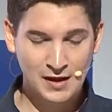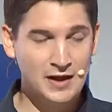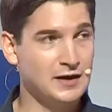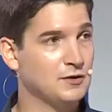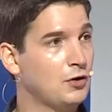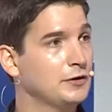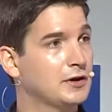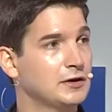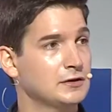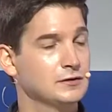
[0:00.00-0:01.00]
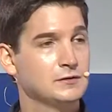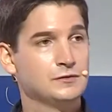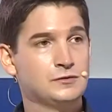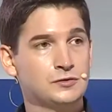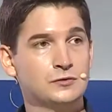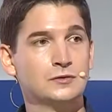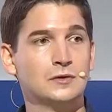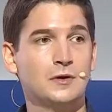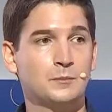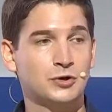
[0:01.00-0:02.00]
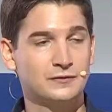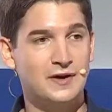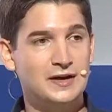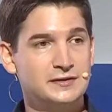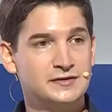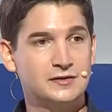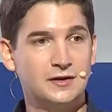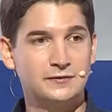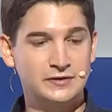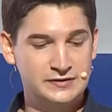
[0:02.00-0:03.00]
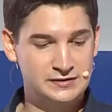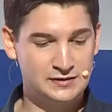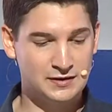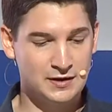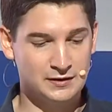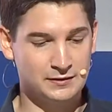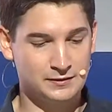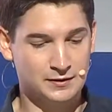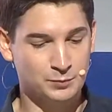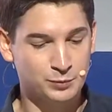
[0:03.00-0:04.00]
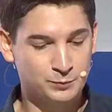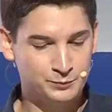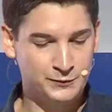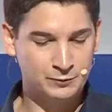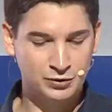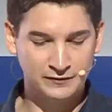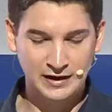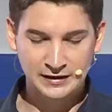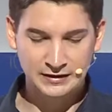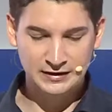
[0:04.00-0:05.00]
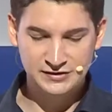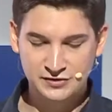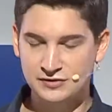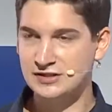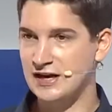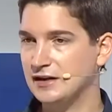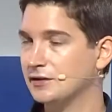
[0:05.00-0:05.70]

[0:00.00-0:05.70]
In order to provide the service, the provider needs to take the